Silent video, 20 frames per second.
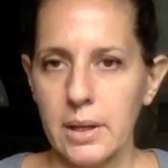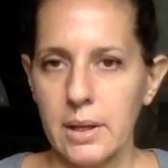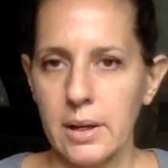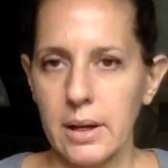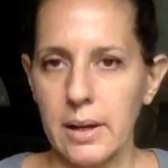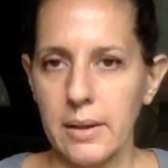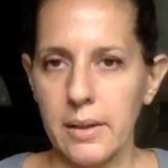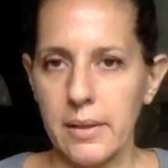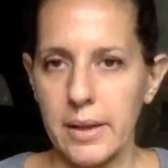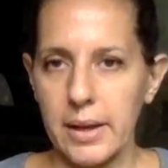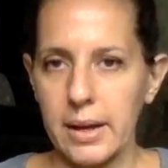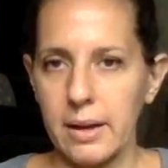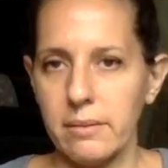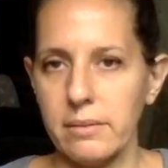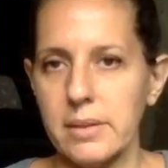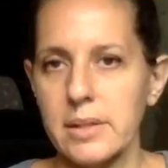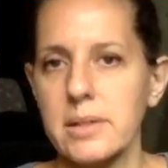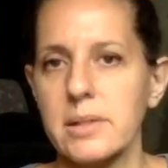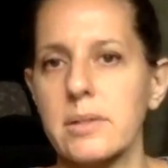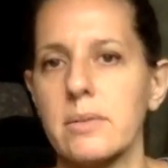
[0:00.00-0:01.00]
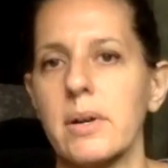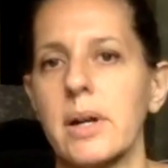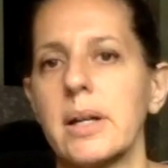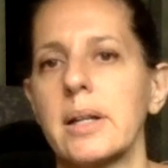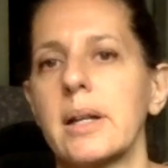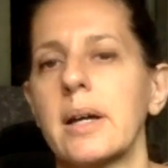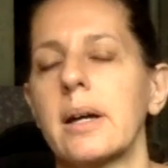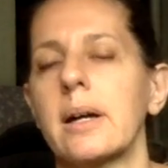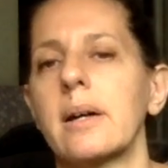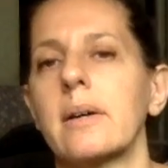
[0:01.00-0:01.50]
and they have this right
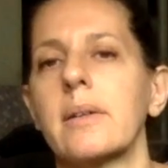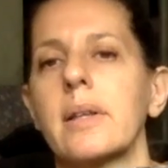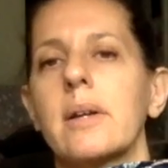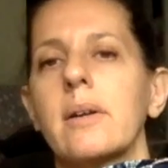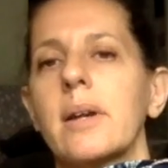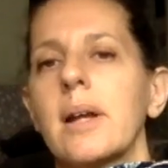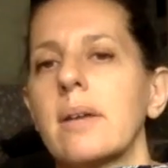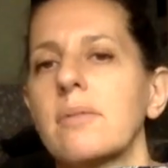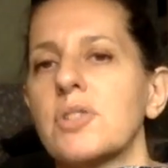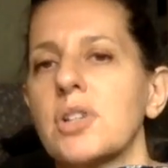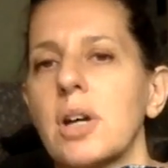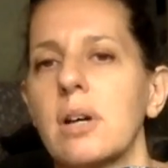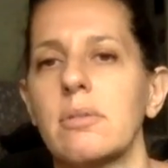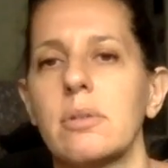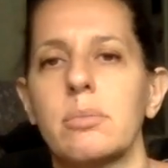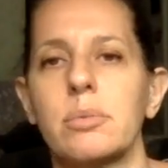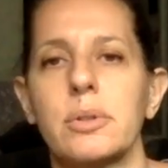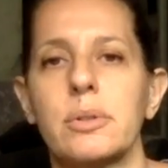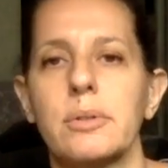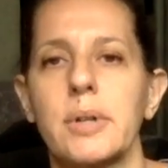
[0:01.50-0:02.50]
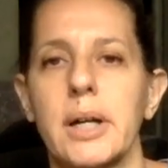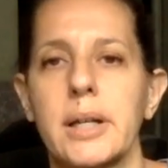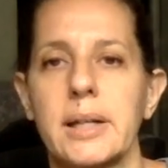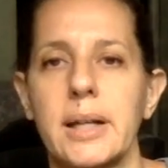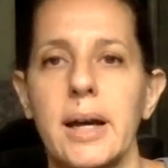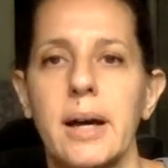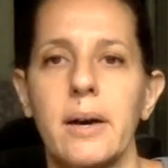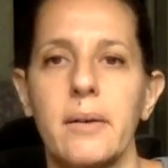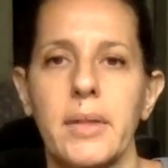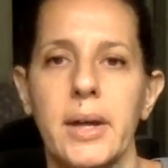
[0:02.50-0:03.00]
now. They don't have Java Blue right
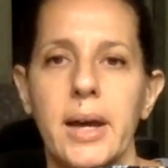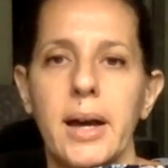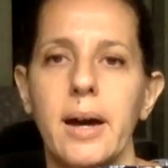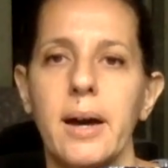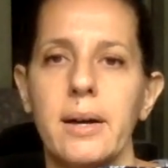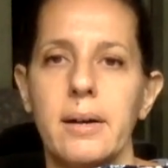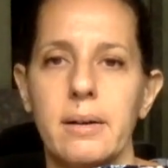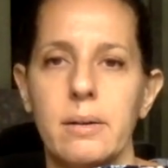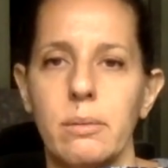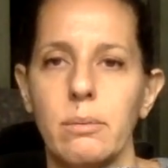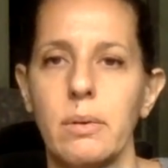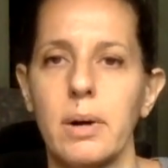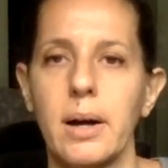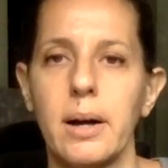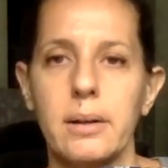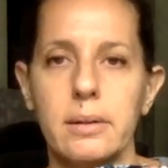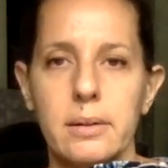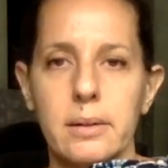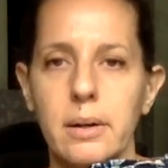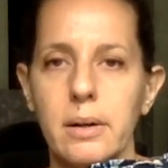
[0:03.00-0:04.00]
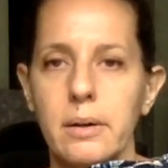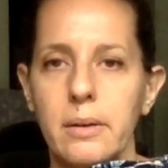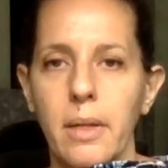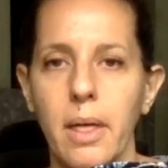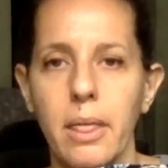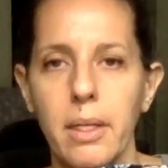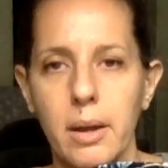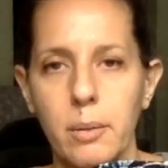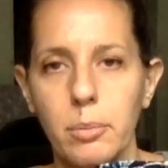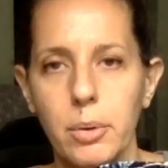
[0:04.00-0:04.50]
now. They had it a while ago and then
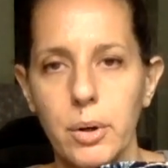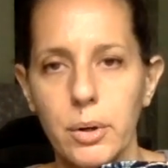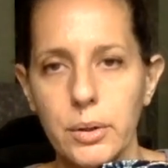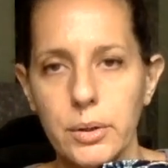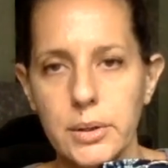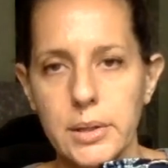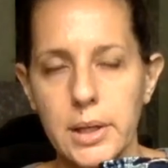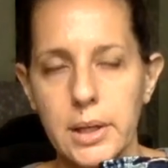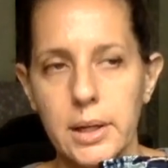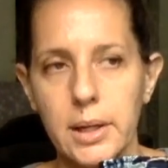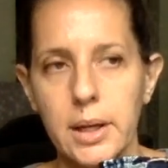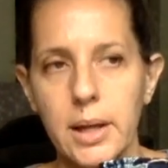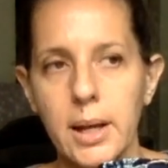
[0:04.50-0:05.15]
they pulled it.